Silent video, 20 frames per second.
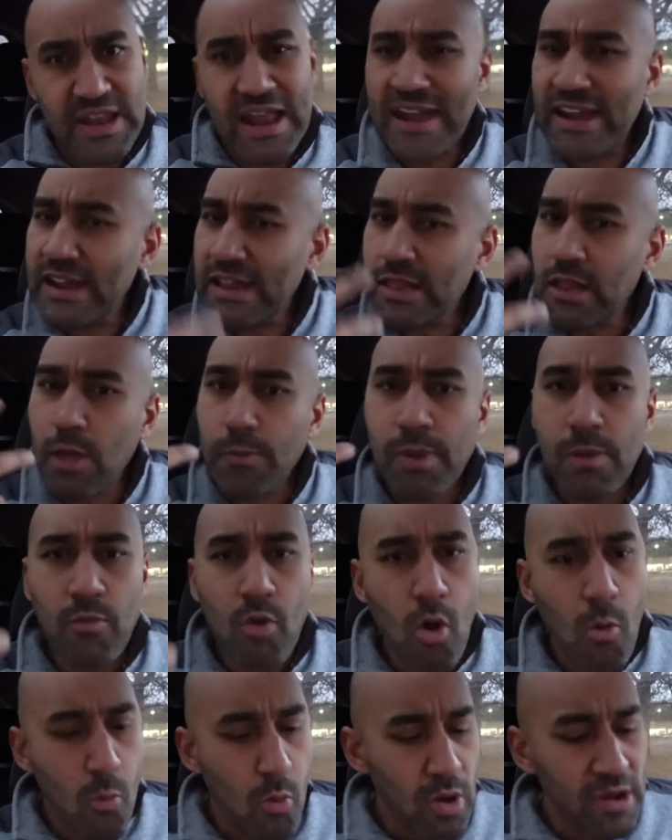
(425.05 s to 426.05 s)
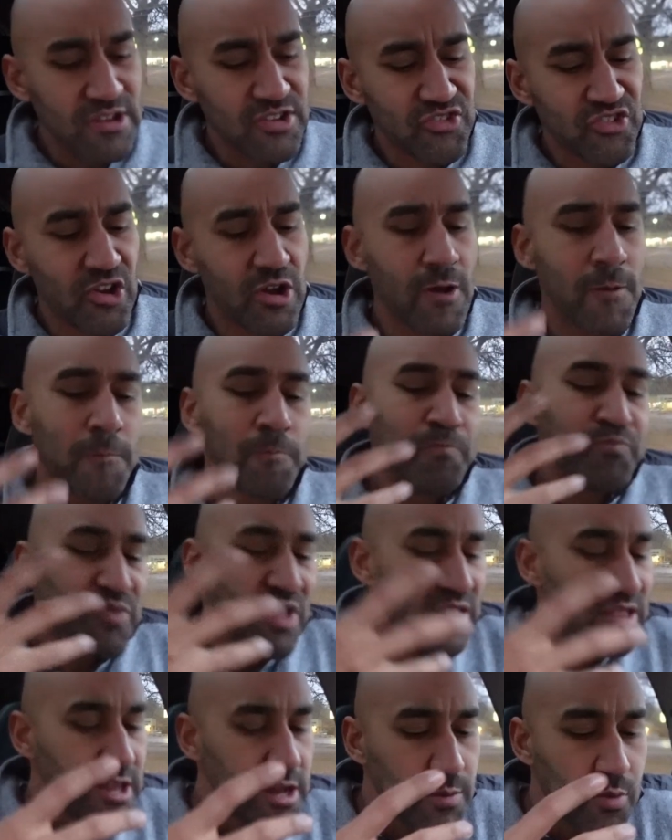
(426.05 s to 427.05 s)
I need a little bit more moisture,
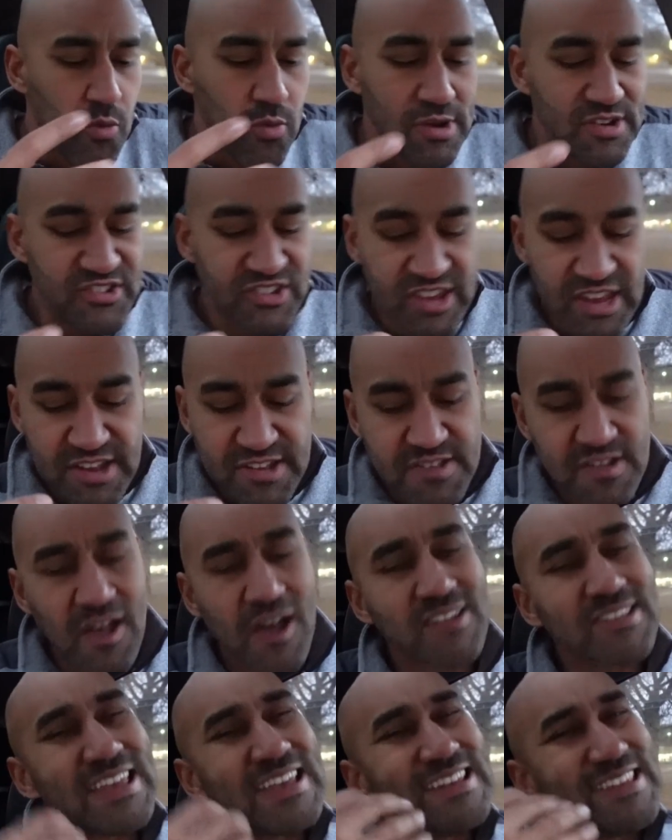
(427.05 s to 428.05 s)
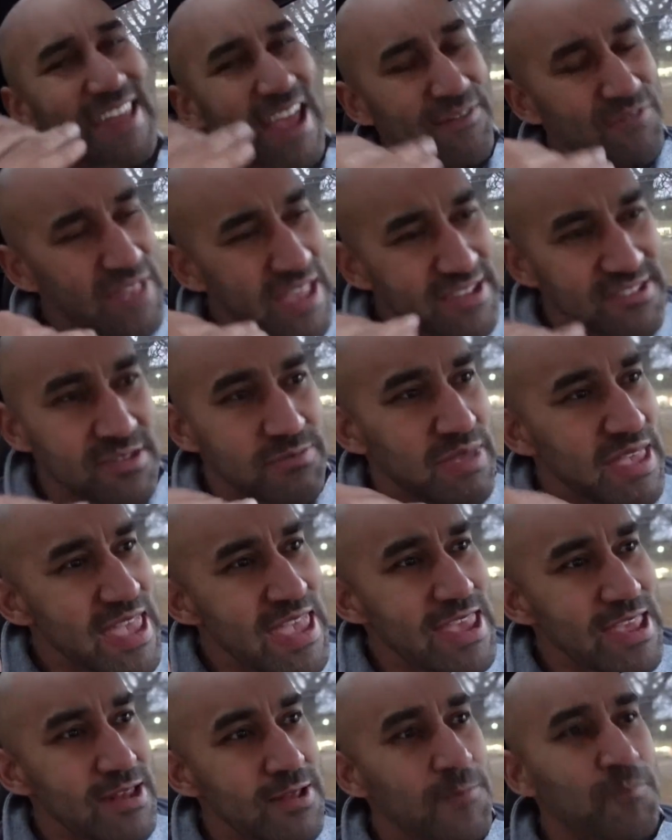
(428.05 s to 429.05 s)
a little bit more cheese sauce. It definitely has some
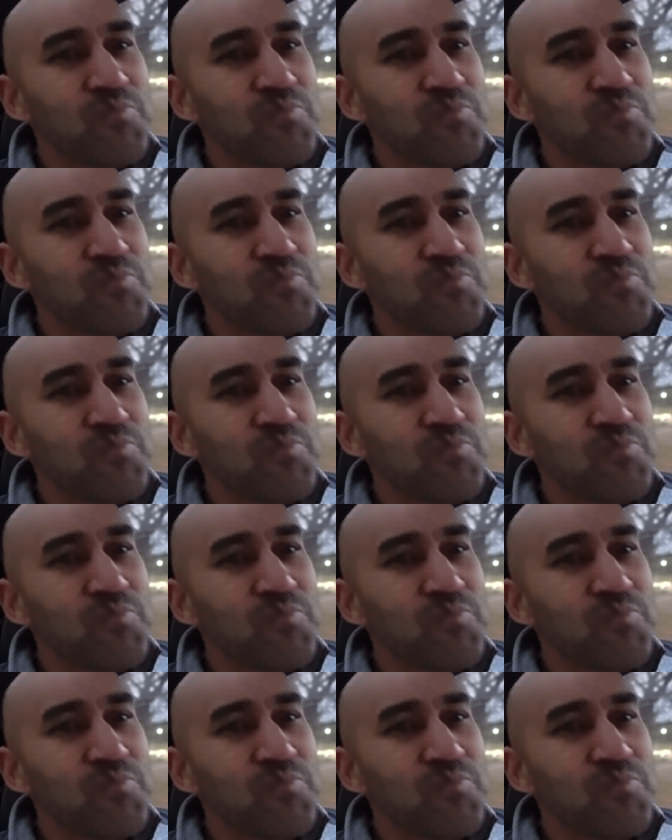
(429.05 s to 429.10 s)
heat.